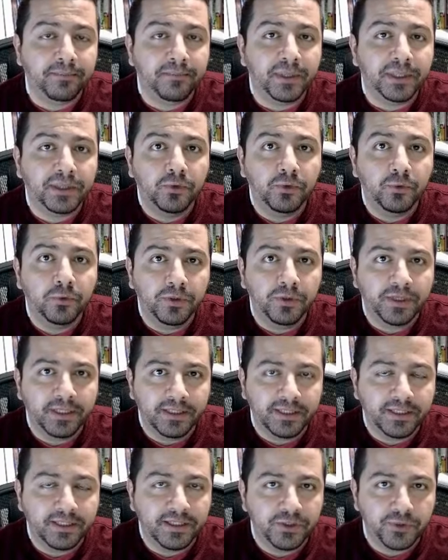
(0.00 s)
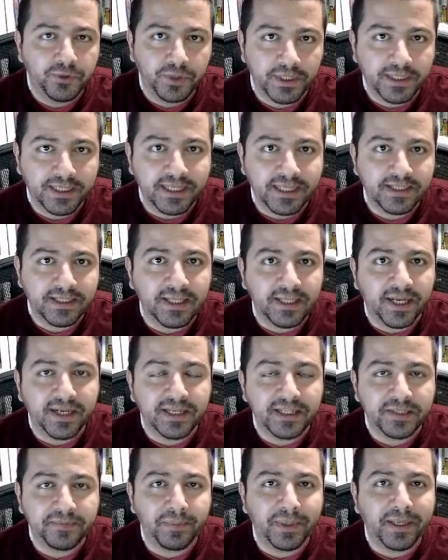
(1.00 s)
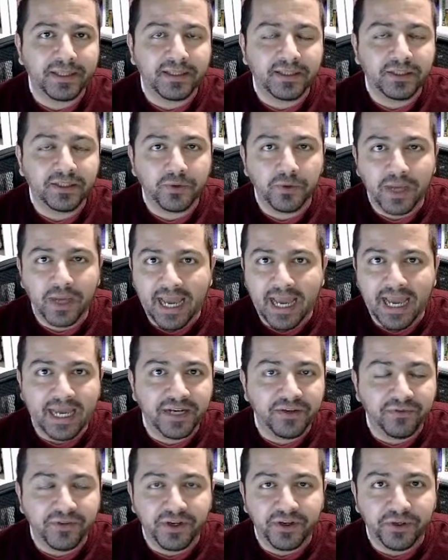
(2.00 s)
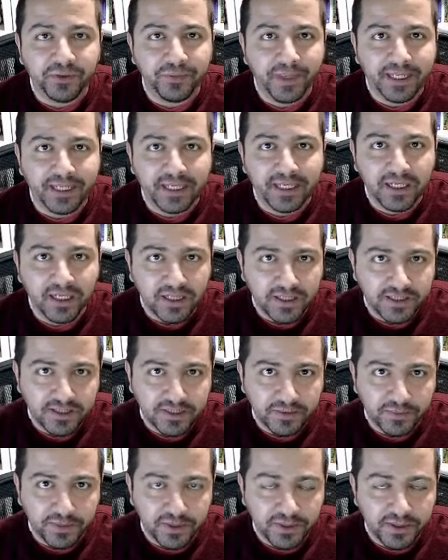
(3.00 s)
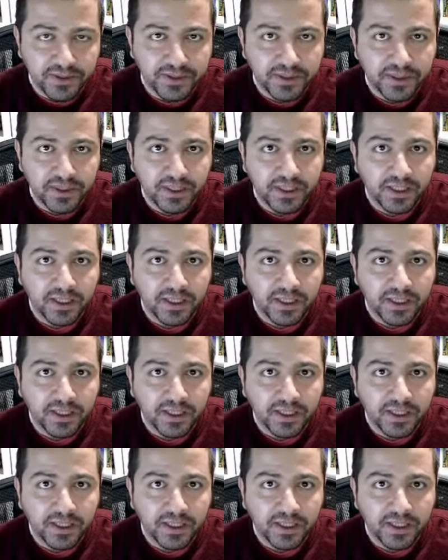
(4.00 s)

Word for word: a mature industry that's not expected to add very many customers,